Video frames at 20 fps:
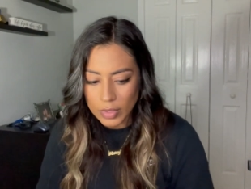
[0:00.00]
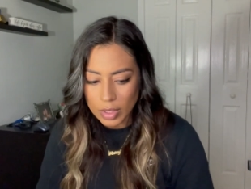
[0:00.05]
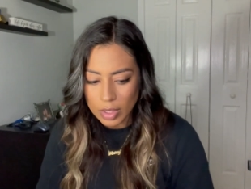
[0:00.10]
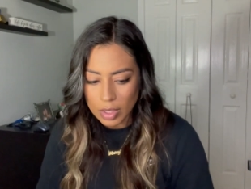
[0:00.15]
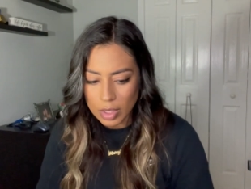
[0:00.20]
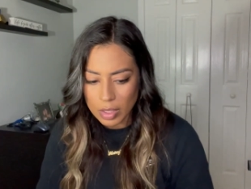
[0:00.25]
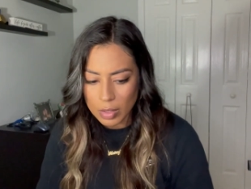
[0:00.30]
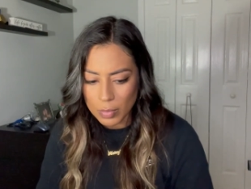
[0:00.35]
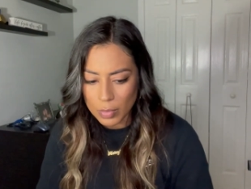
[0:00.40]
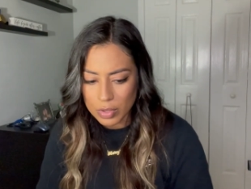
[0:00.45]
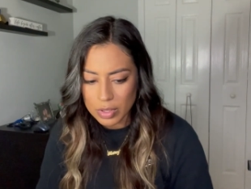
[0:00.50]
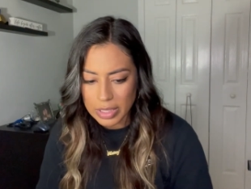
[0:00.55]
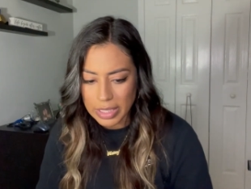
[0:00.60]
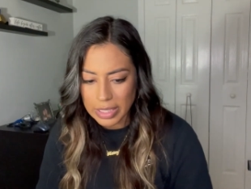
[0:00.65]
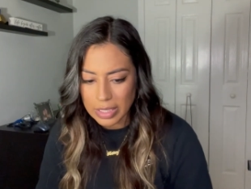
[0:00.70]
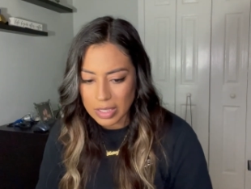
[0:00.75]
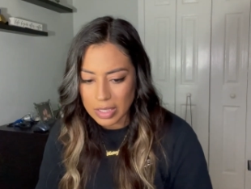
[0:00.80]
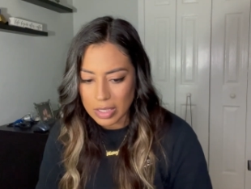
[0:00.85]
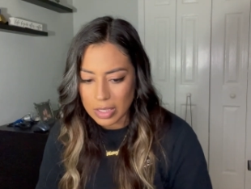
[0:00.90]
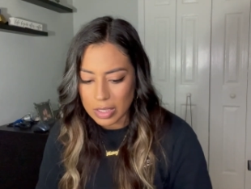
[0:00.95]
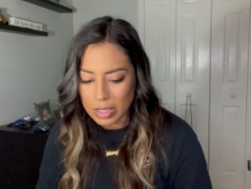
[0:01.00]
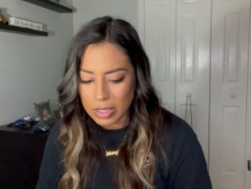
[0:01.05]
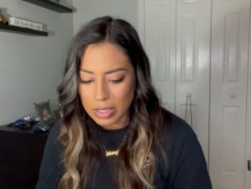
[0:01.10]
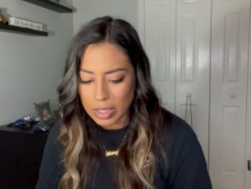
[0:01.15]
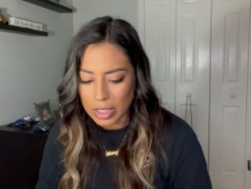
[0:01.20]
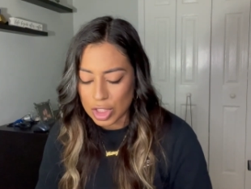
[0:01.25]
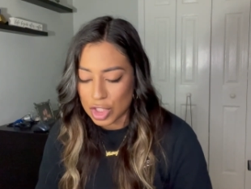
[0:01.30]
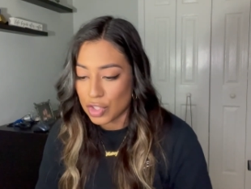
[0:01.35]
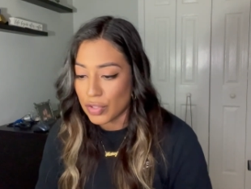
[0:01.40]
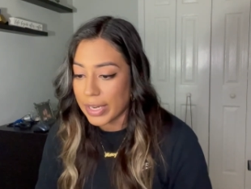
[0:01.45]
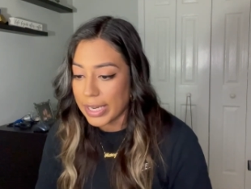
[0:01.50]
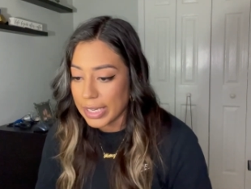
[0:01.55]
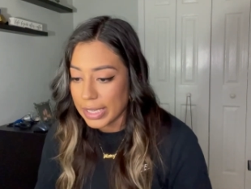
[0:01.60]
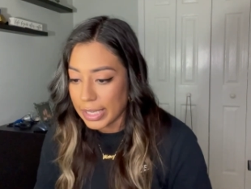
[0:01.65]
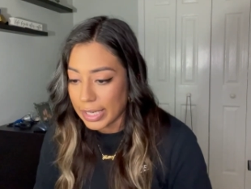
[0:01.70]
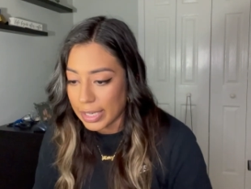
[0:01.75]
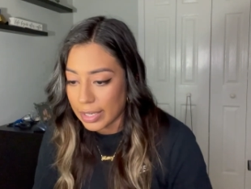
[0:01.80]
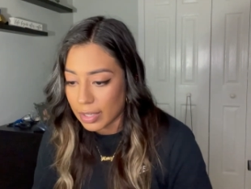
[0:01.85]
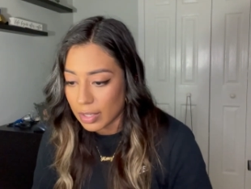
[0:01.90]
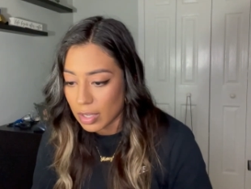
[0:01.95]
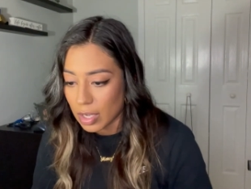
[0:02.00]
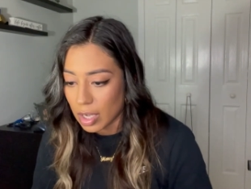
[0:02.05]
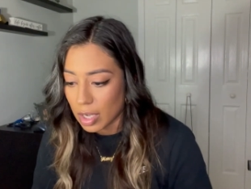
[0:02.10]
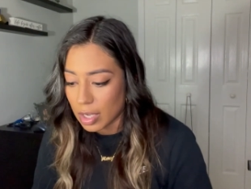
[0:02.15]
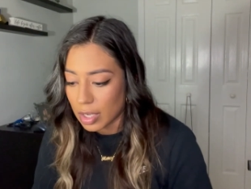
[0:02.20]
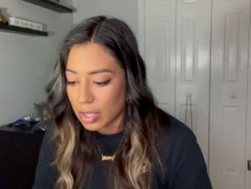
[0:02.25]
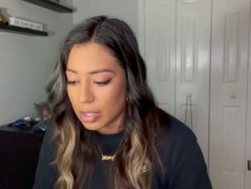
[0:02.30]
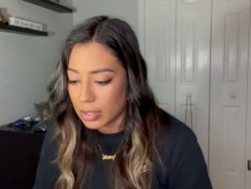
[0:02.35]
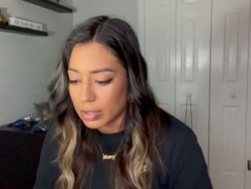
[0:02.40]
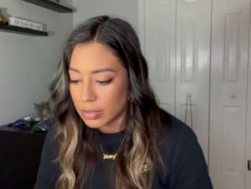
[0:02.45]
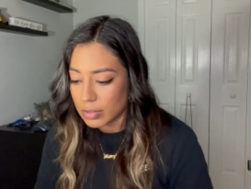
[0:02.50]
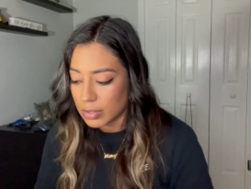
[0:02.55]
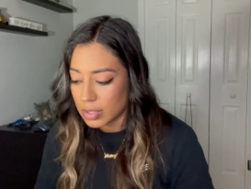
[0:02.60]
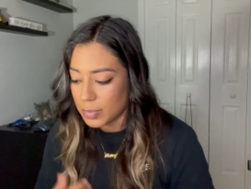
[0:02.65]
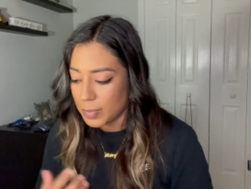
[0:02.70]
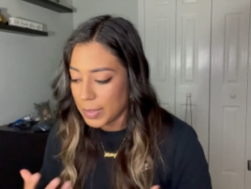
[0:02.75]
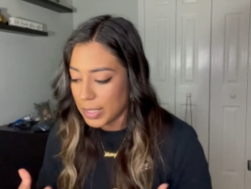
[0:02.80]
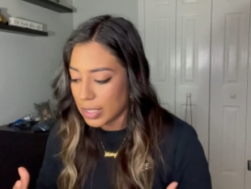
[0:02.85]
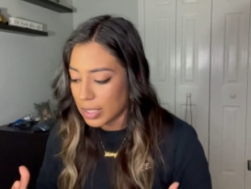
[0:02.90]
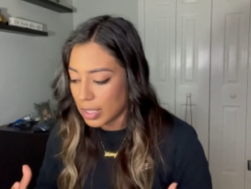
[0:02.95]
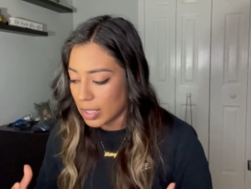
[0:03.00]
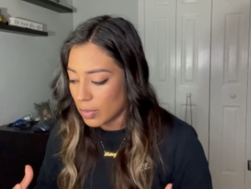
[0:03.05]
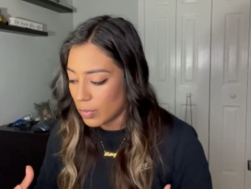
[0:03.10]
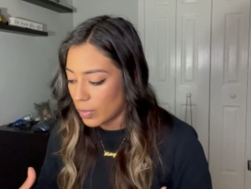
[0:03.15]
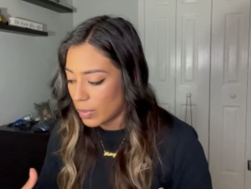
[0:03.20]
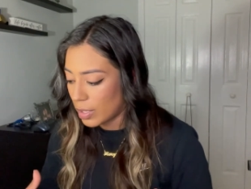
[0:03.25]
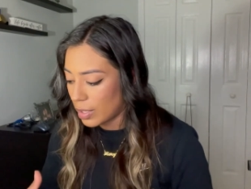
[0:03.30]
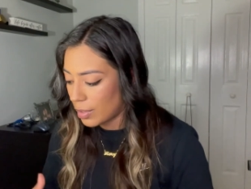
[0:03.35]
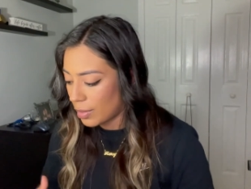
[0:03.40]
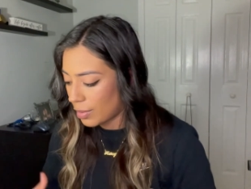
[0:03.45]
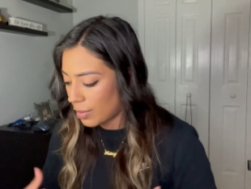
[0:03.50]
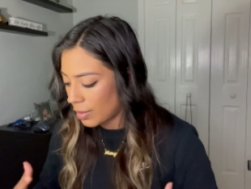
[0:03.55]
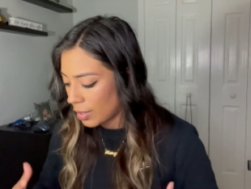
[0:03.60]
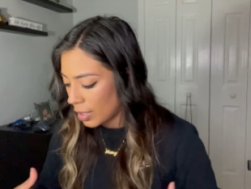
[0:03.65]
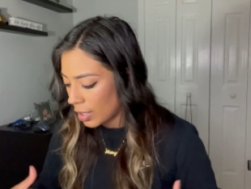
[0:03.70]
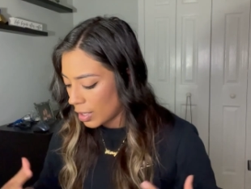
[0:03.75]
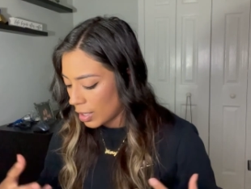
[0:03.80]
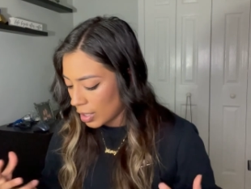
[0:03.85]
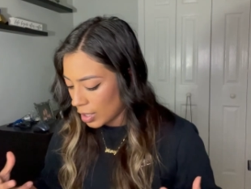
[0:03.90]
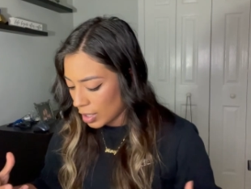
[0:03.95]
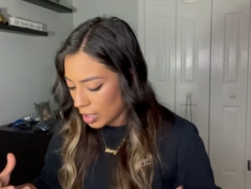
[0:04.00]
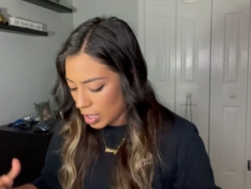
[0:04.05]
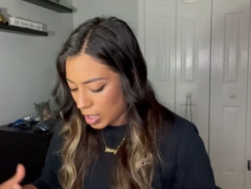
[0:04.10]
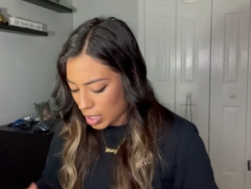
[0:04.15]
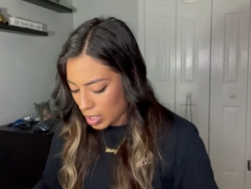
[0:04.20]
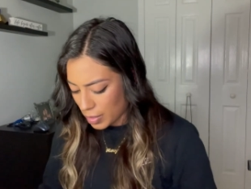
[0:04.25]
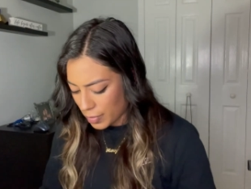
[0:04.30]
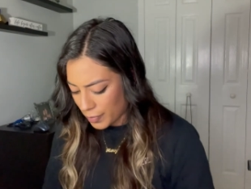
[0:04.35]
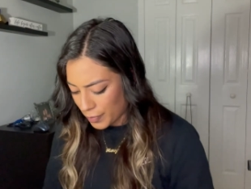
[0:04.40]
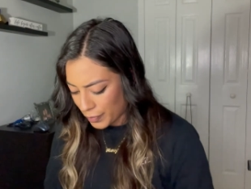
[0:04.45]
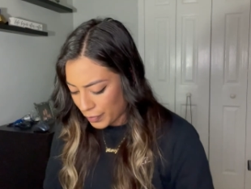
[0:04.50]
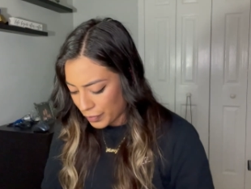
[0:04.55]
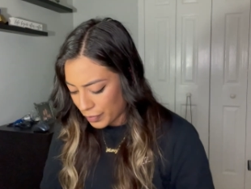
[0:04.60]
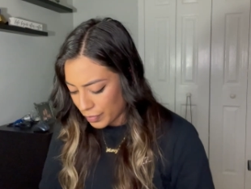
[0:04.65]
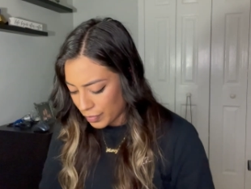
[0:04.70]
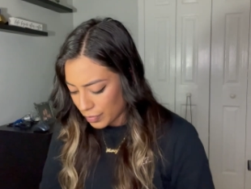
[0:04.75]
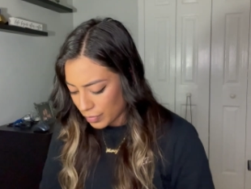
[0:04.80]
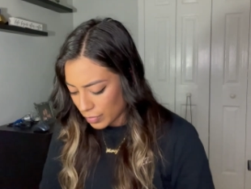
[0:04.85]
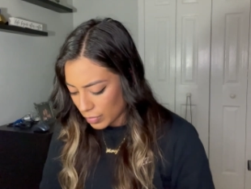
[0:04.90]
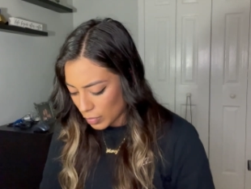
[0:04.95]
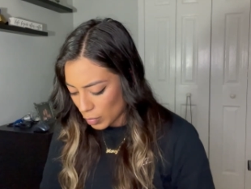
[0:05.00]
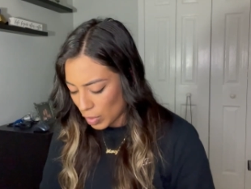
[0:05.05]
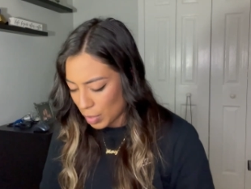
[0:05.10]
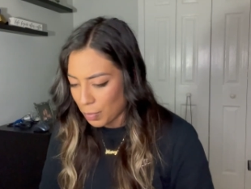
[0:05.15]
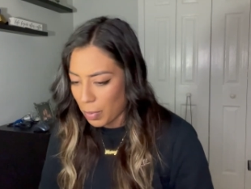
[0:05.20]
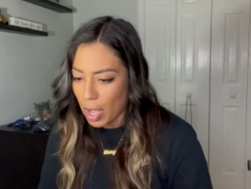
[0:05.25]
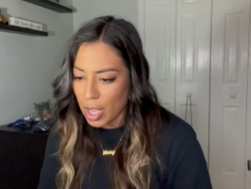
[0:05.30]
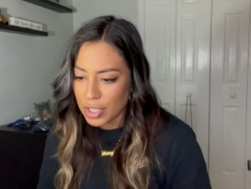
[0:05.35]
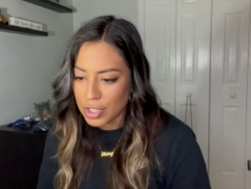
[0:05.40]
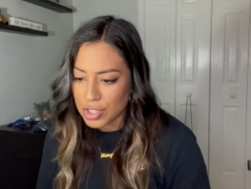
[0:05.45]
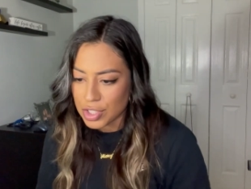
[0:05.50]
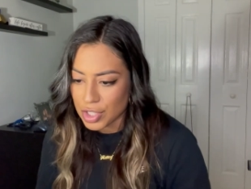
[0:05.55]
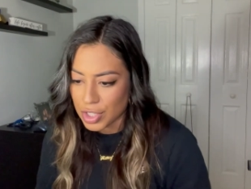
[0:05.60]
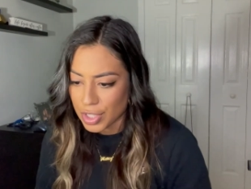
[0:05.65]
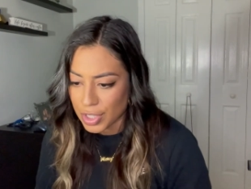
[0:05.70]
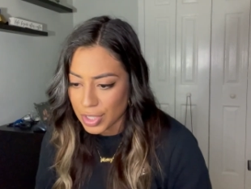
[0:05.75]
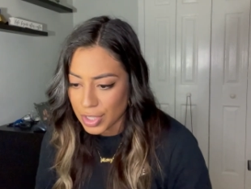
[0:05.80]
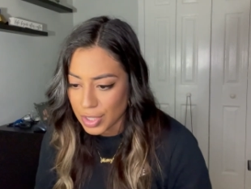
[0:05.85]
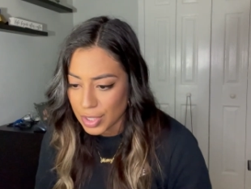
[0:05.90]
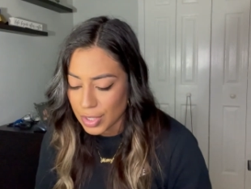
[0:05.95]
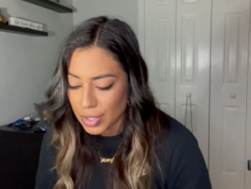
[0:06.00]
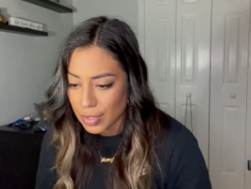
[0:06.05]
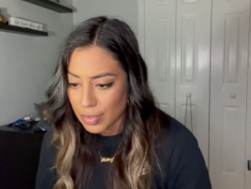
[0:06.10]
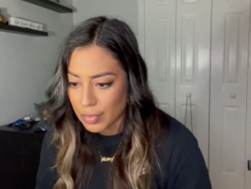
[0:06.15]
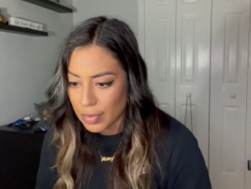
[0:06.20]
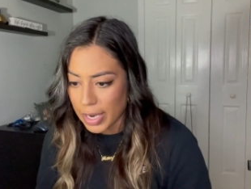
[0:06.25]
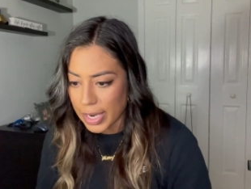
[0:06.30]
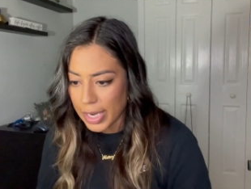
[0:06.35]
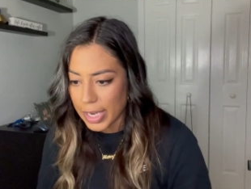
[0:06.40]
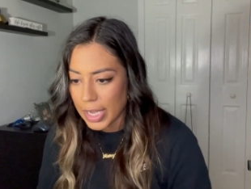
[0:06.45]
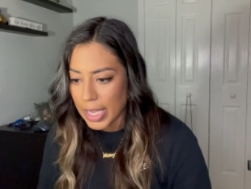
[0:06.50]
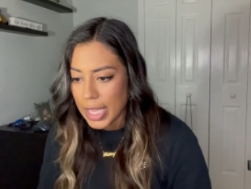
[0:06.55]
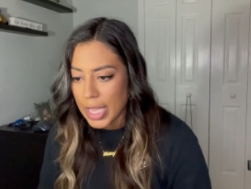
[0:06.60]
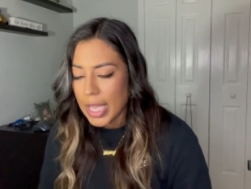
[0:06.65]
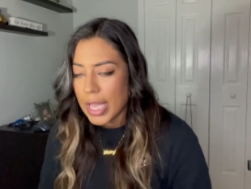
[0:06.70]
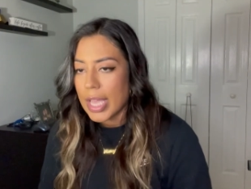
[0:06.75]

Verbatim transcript: almost like a, a training on speaking with um with posture right?